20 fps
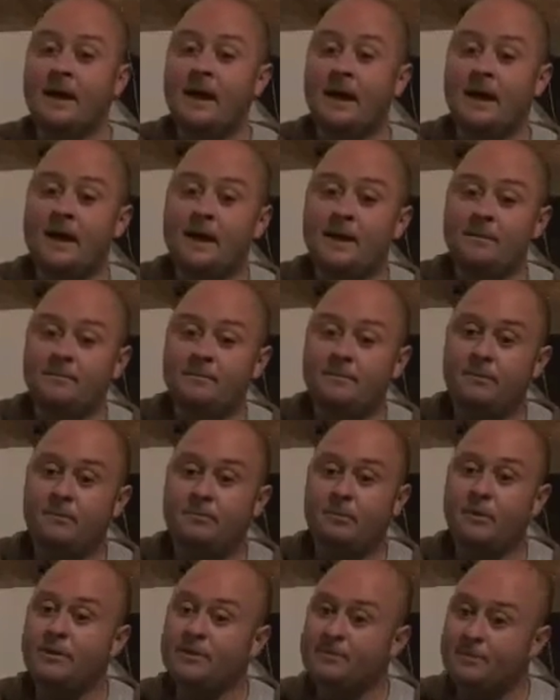
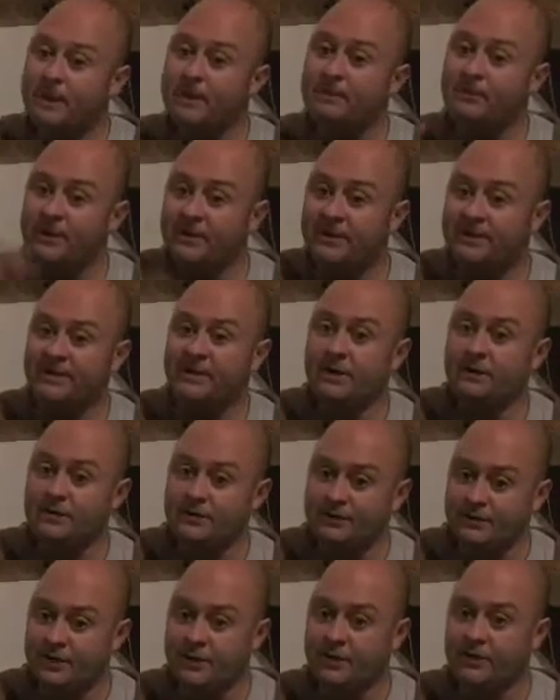But there's people that you see on the
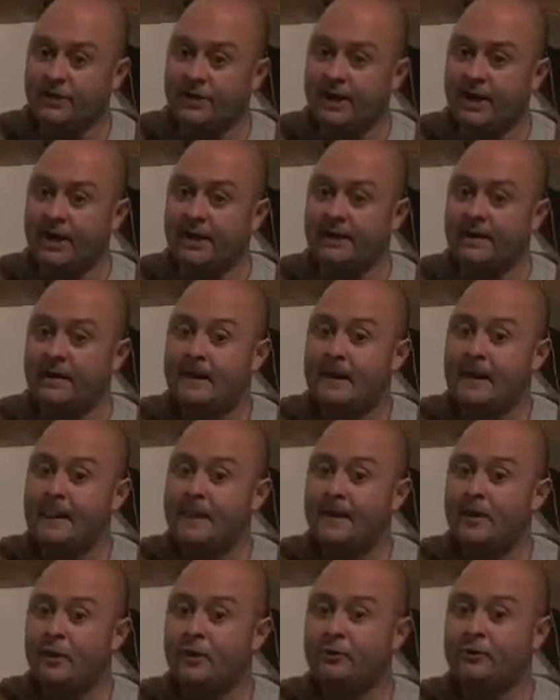circuit
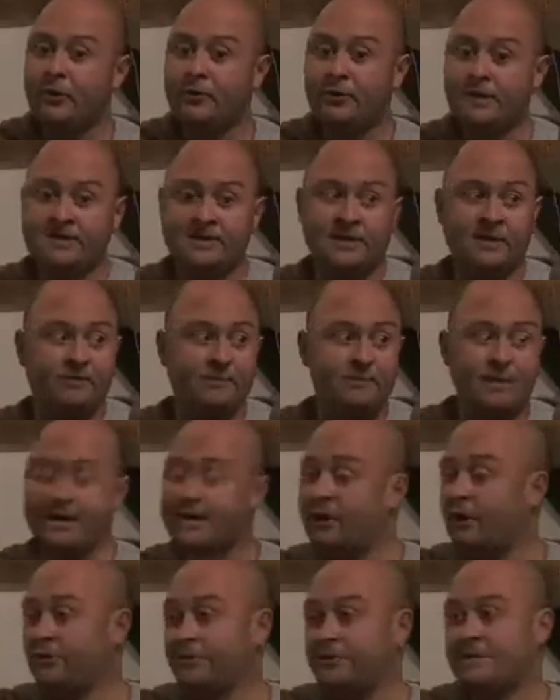who don't necessarily
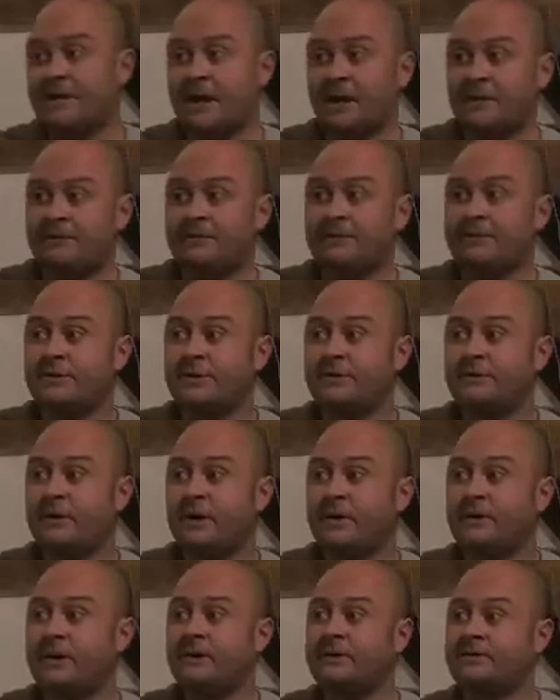make it onto television,
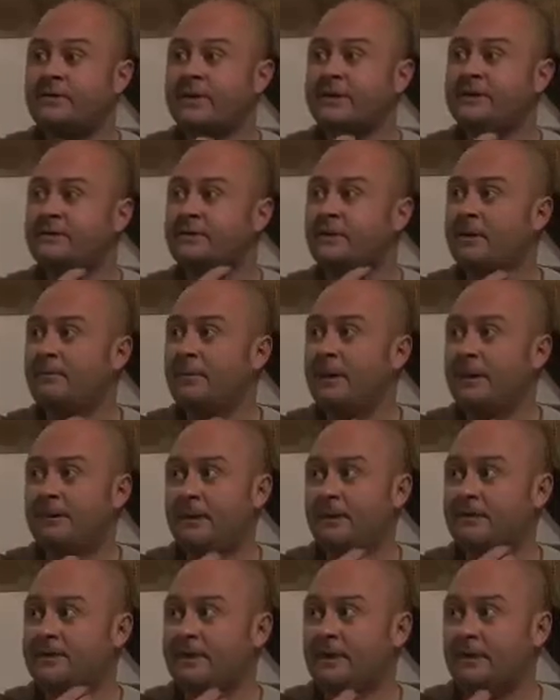and there's
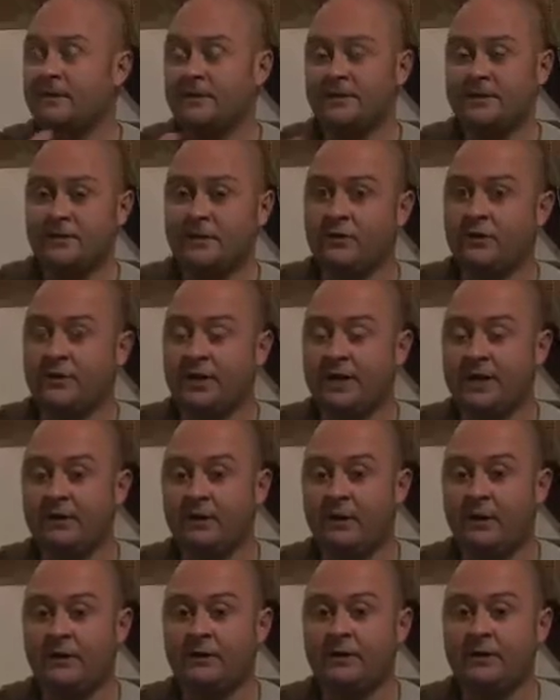people I've seen on the circuit
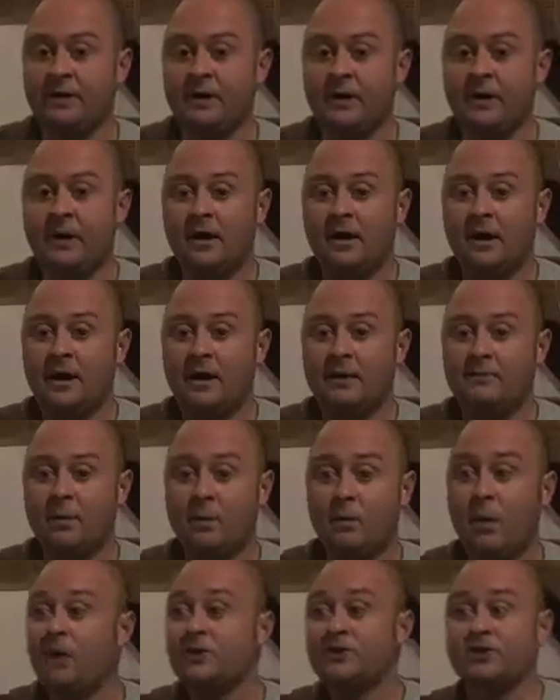like
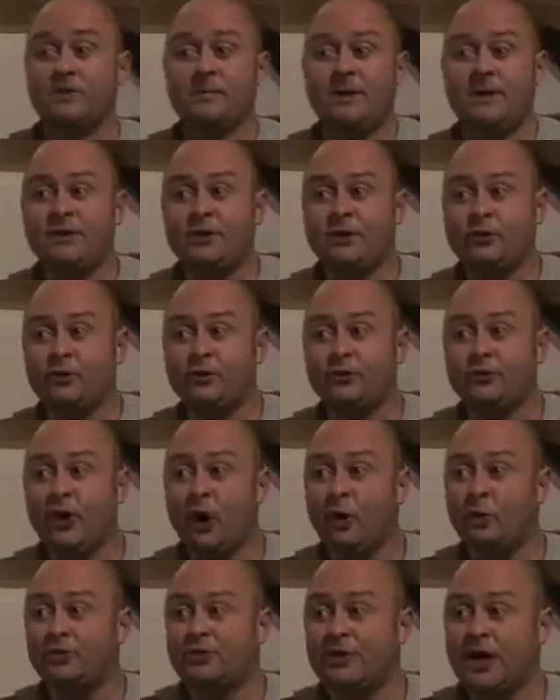a Welsh comedian called
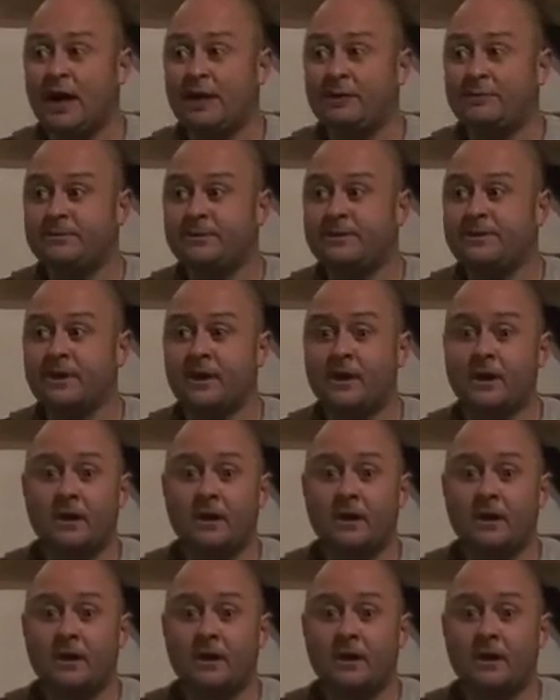Noel James,